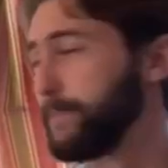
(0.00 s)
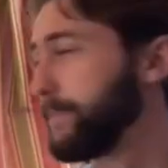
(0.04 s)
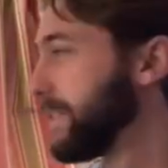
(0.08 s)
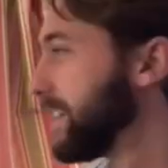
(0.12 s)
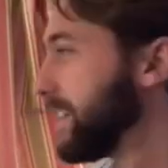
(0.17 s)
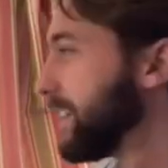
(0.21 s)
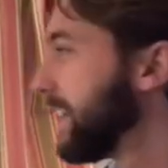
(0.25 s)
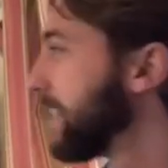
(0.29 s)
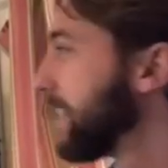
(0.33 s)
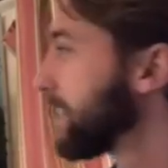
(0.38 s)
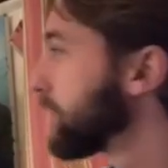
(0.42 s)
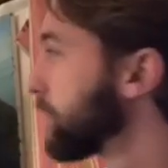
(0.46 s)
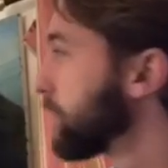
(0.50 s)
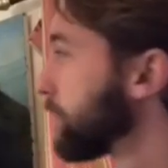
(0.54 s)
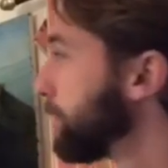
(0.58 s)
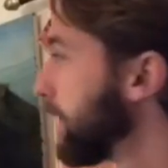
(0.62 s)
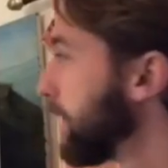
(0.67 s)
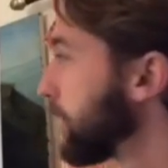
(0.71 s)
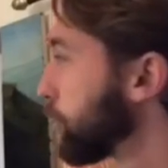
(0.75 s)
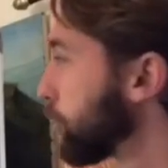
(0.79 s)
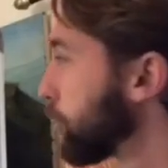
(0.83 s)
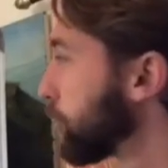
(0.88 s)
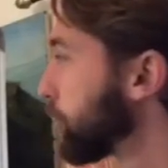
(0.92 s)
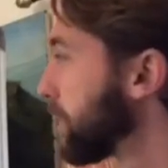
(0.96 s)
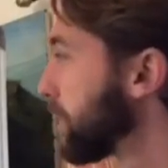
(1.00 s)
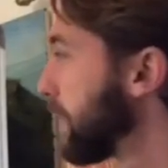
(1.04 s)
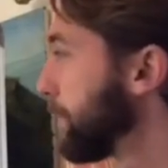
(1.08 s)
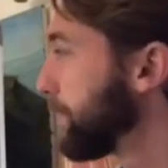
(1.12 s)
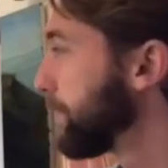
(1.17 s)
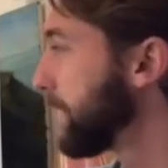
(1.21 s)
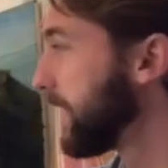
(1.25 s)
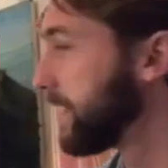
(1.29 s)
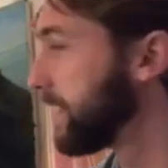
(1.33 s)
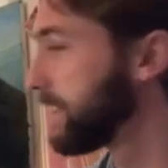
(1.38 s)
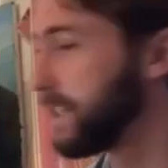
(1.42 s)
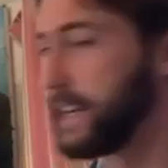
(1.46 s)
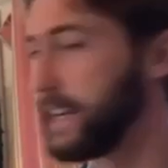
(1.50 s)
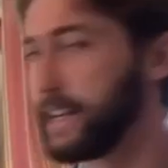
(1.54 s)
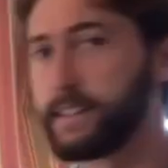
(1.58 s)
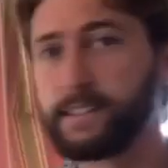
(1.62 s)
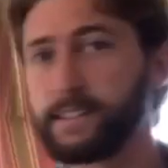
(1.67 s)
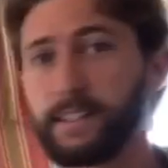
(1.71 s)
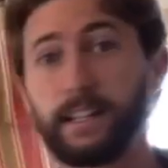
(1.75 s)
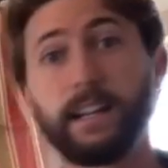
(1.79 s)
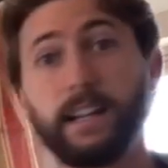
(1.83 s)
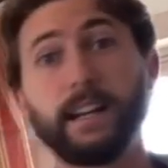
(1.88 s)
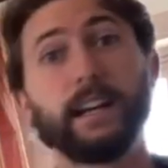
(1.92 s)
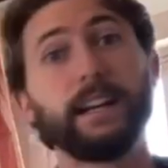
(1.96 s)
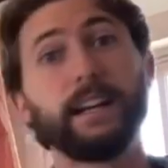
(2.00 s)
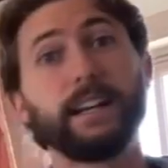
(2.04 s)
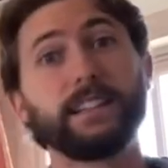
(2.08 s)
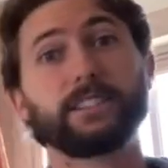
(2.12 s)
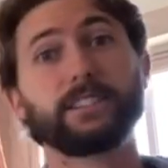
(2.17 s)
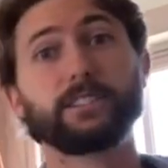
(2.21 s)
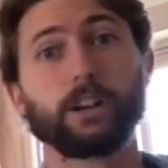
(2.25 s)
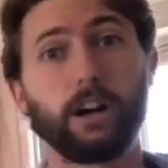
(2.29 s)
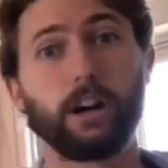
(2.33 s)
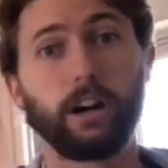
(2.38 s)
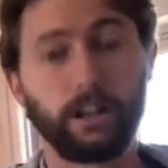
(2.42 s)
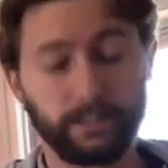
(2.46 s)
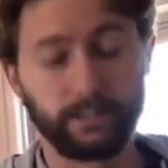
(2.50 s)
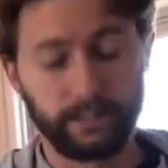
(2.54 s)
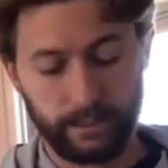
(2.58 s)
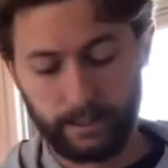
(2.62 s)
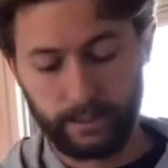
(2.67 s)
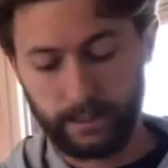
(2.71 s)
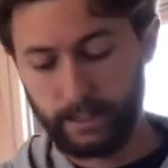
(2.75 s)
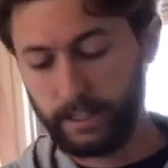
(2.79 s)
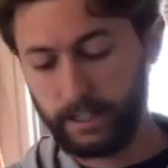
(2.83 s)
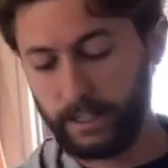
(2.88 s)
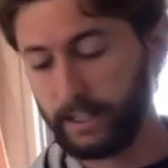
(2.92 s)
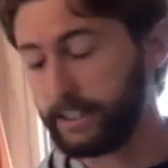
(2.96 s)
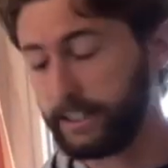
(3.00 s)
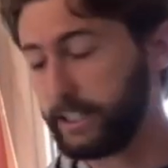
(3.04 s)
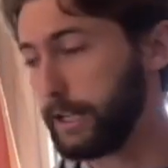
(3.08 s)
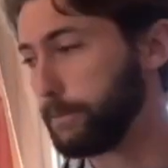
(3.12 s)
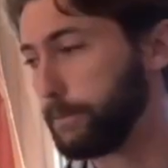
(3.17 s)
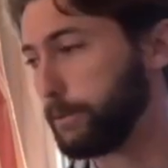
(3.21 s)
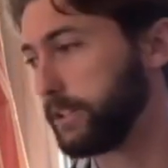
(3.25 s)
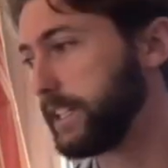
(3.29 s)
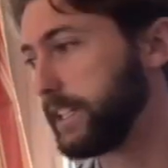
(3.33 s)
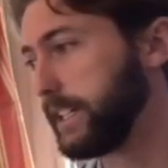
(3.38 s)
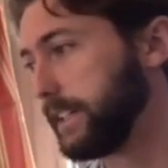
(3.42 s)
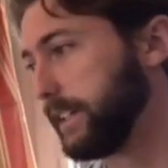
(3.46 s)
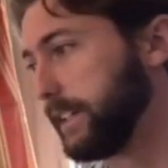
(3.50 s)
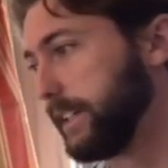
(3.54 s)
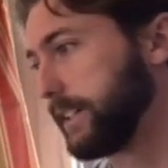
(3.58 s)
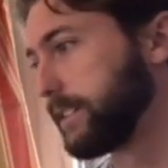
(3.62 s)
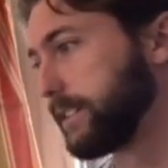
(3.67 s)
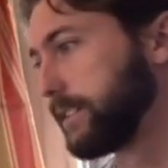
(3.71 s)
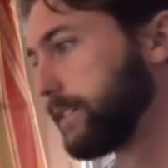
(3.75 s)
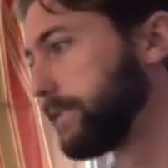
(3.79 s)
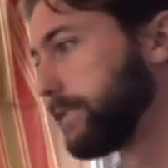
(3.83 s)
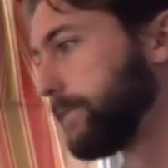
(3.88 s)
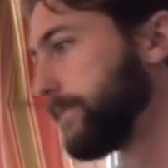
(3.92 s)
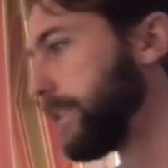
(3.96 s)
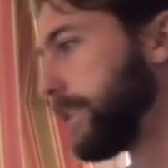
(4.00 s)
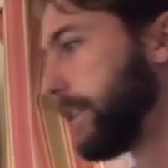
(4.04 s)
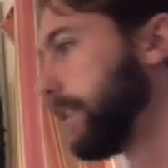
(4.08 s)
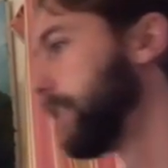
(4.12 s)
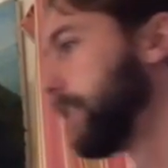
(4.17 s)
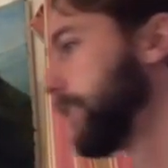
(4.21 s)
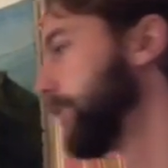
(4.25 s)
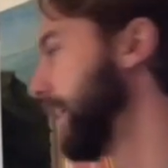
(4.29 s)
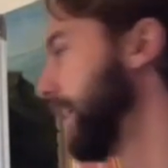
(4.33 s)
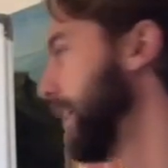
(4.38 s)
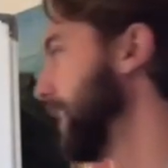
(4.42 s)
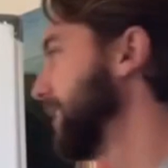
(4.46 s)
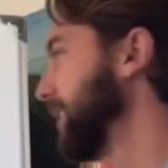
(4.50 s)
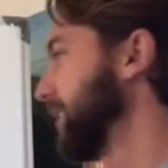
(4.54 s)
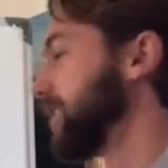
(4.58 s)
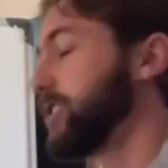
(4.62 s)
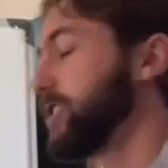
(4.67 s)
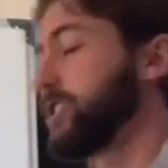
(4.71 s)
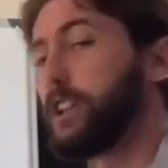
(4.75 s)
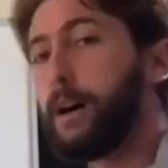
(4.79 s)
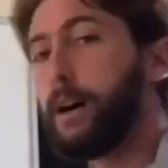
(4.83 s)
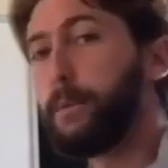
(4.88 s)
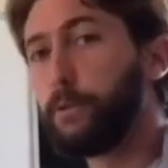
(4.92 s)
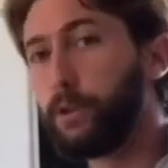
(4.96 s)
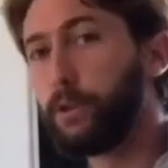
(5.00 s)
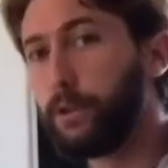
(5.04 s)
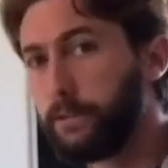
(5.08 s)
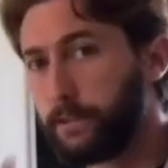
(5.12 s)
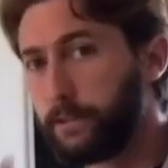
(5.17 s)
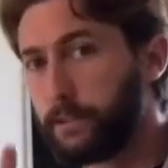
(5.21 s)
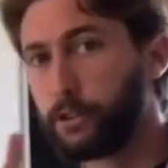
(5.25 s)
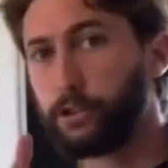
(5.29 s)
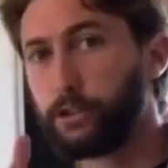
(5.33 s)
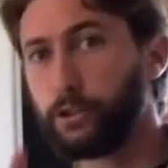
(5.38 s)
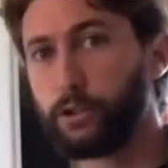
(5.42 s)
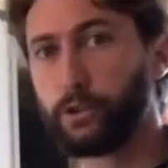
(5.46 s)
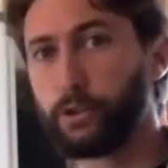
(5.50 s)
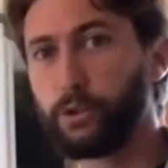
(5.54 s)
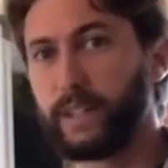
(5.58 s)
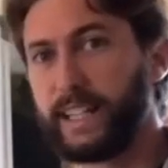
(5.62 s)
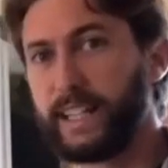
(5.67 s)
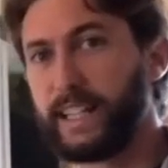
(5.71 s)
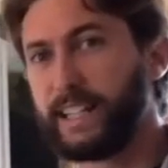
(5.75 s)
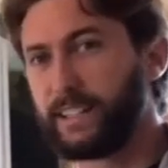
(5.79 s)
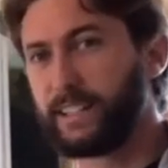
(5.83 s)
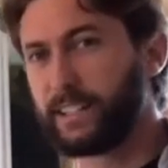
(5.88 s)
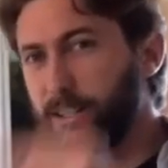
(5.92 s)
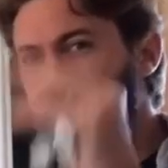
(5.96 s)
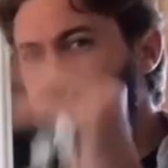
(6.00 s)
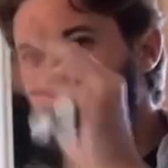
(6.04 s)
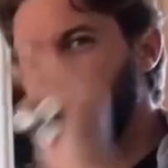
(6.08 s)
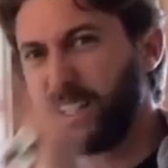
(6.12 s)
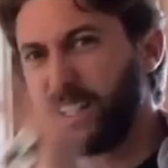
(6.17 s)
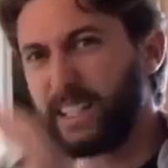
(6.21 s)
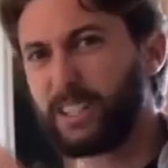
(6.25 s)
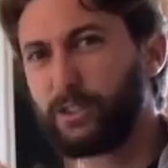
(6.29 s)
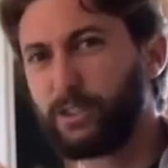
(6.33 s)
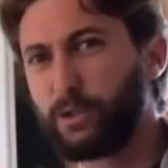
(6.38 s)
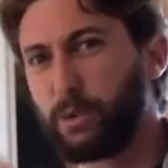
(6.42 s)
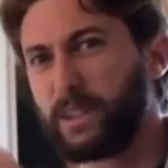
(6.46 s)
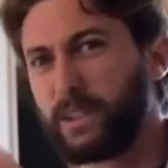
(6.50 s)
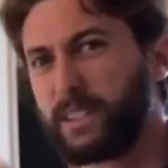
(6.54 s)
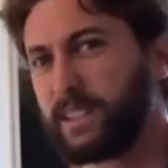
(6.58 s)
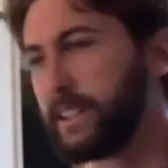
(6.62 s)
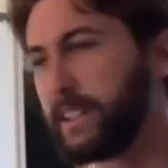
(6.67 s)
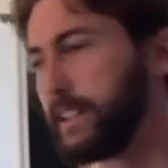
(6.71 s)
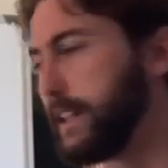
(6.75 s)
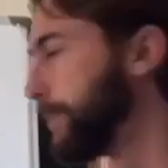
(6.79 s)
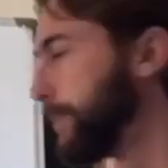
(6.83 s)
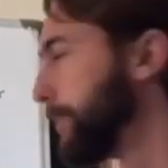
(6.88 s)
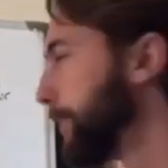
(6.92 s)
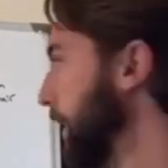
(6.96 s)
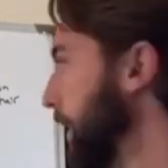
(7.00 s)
And that special shape that it takes is called a double helix, right? Double for two, and helix means like twisted up.